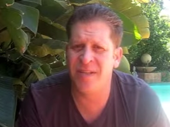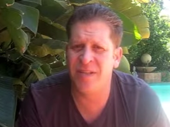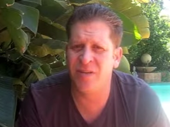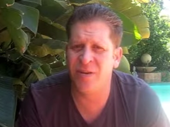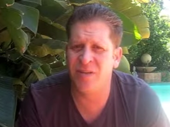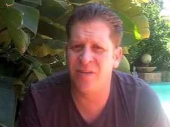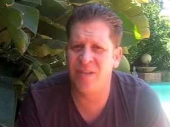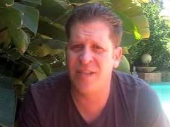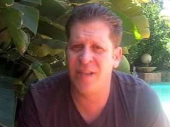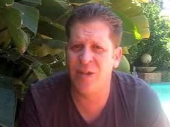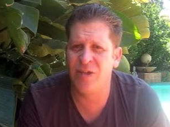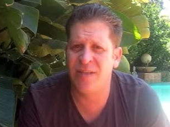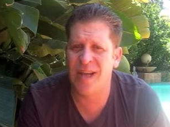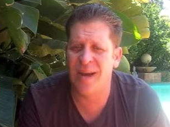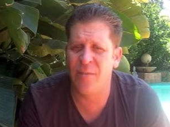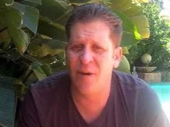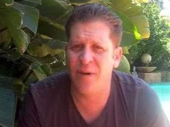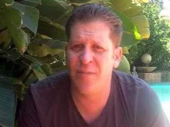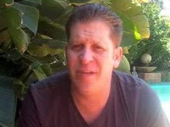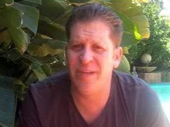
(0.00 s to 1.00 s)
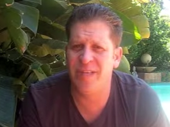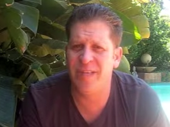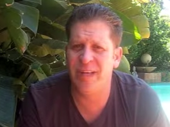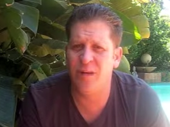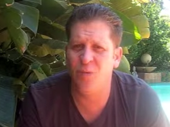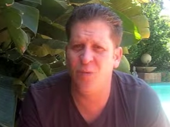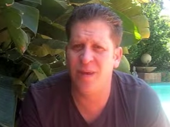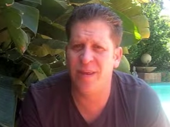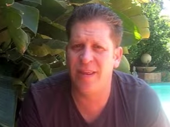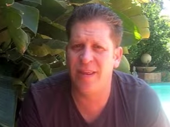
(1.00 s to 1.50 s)
is obviously because I'm going to be
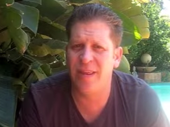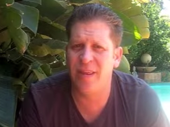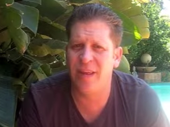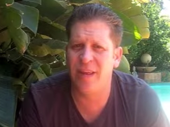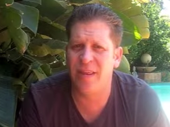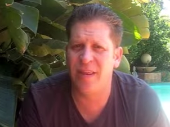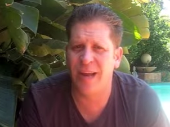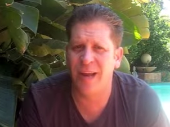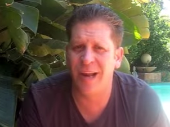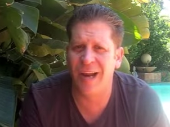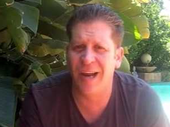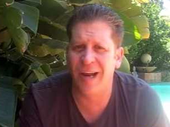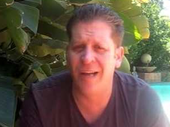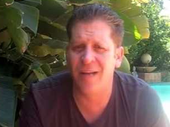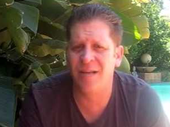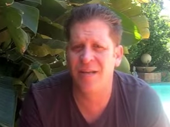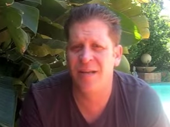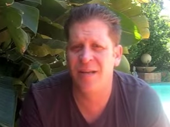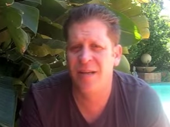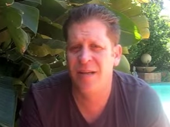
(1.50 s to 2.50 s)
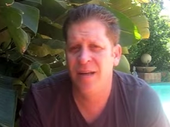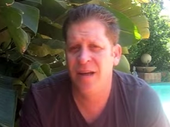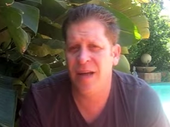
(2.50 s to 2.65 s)
sitting with the clients,